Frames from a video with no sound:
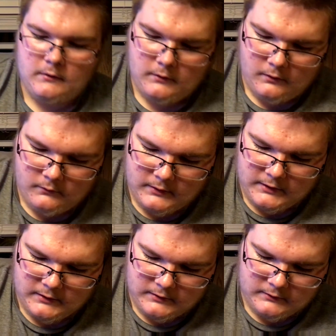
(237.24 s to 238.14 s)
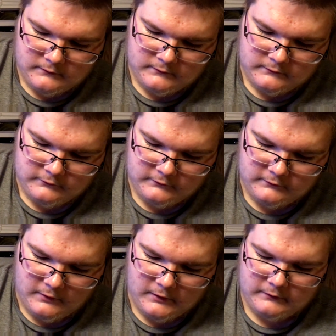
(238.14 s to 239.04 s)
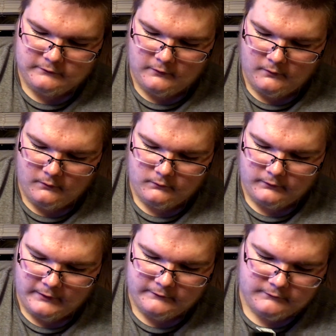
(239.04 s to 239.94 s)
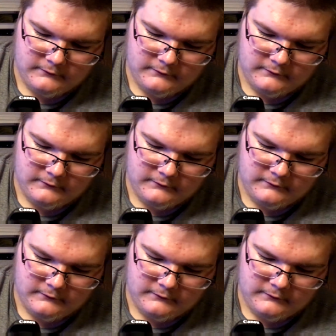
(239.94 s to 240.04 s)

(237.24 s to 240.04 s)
and change the ISO and all that different